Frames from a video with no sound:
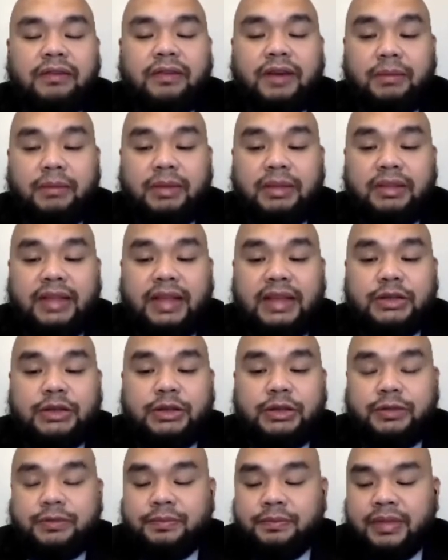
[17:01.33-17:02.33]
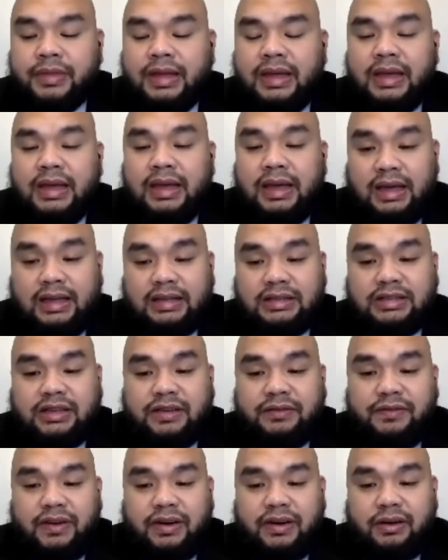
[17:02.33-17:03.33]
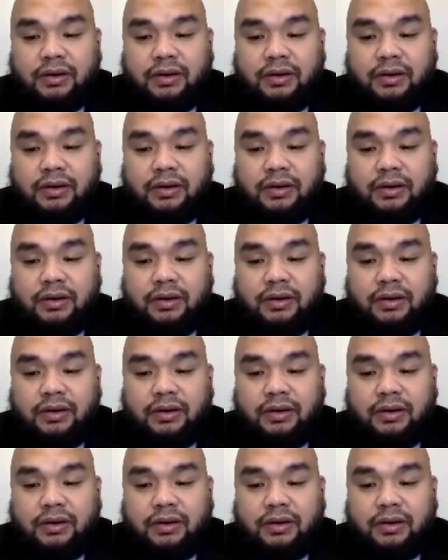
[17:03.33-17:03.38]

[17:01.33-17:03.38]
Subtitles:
fragmentation and severe